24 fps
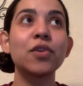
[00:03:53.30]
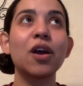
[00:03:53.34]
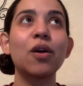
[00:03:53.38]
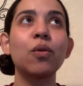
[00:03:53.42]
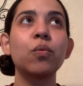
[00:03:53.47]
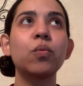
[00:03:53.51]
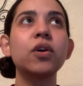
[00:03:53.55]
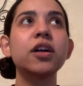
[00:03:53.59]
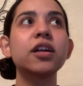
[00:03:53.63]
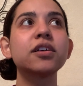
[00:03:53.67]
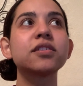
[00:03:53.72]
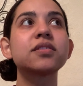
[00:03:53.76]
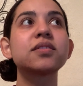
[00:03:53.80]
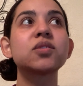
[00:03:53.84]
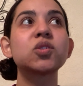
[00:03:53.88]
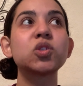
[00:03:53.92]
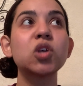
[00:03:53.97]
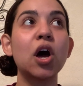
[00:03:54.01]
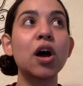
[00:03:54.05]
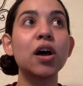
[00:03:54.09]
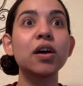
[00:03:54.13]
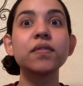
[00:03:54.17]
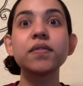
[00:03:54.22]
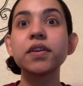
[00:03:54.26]
will
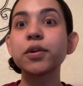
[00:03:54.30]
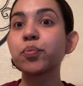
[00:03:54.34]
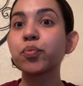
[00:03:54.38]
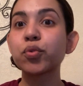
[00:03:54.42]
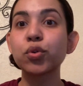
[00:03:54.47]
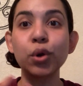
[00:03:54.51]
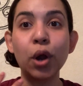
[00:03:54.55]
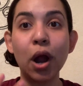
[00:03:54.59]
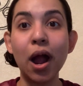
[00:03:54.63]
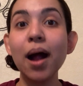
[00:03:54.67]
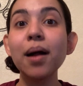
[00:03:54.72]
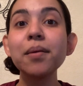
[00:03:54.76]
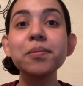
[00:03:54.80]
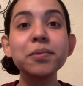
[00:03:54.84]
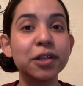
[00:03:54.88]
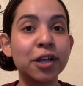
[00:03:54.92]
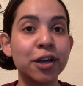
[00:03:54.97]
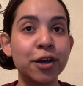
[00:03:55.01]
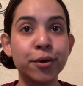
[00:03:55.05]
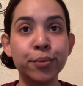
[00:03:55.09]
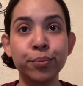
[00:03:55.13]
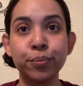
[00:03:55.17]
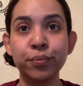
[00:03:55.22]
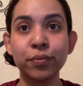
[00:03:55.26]
solve a
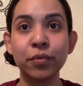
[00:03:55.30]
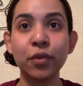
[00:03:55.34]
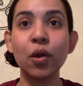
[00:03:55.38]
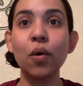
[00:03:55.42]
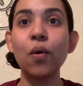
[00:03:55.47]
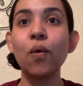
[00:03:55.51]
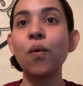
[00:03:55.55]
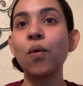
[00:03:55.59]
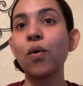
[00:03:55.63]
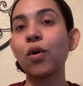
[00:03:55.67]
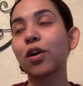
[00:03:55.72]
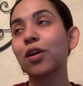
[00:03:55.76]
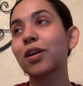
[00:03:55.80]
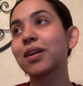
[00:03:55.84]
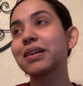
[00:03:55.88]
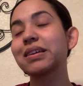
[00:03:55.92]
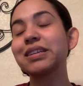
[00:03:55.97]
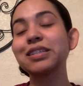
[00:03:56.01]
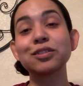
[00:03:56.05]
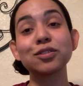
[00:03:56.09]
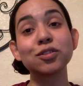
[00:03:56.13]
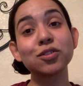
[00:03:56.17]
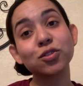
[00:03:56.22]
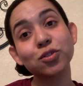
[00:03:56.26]
problem or
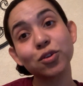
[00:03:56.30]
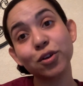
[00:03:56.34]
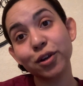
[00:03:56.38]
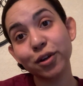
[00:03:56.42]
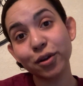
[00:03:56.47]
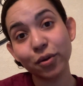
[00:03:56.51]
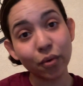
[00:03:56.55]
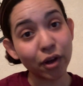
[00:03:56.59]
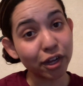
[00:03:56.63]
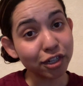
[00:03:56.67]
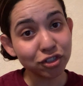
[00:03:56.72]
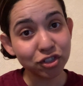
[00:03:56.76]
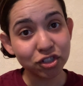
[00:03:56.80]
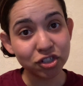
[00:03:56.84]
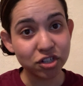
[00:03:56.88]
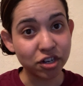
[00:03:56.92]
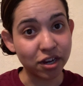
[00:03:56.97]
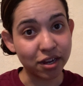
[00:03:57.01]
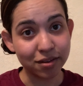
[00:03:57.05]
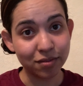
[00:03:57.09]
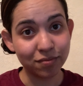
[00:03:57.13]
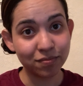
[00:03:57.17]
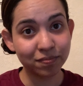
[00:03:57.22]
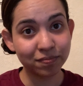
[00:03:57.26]
answer a
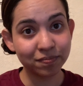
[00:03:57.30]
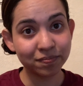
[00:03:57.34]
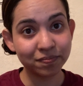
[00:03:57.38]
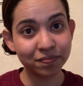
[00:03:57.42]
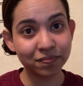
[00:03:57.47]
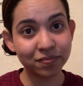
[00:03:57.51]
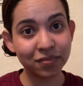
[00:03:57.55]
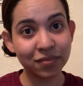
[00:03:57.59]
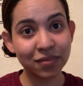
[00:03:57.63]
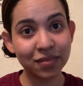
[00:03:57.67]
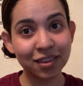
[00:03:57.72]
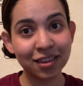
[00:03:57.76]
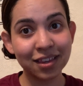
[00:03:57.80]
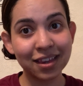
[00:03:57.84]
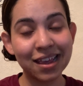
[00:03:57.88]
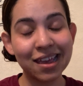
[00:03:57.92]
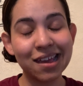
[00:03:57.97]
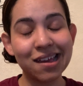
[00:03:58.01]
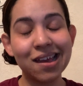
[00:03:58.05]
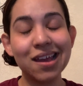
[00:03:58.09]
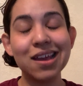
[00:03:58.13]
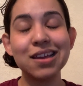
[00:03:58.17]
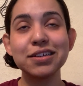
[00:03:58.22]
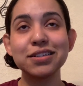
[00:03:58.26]
question.
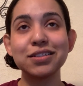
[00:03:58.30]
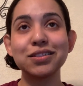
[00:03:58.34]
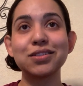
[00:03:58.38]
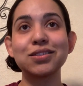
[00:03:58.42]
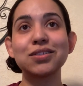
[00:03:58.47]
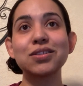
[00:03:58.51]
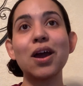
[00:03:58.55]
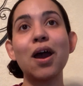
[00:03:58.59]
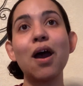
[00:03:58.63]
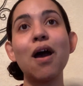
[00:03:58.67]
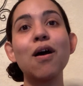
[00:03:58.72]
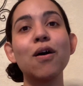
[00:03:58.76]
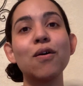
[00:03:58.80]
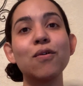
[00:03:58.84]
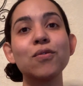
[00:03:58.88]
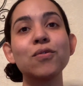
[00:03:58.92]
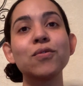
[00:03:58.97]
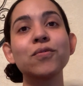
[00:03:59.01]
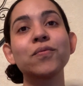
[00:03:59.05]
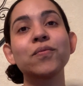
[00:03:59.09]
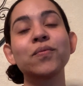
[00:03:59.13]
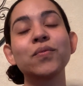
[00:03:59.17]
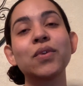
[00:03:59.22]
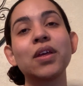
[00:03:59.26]

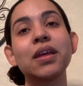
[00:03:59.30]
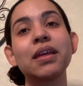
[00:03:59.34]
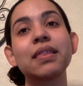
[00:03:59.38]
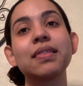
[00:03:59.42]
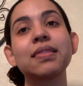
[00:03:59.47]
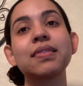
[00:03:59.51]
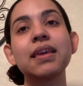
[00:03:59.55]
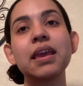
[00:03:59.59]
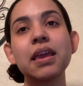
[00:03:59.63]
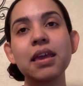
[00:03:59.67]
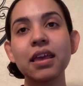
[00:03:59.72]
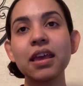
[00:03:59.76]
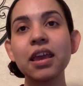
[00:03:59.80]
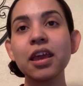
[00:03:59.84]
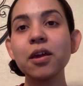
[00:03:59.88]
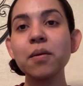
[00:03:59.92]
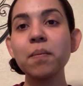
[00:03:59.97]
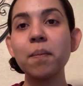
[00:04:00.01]
So, thinking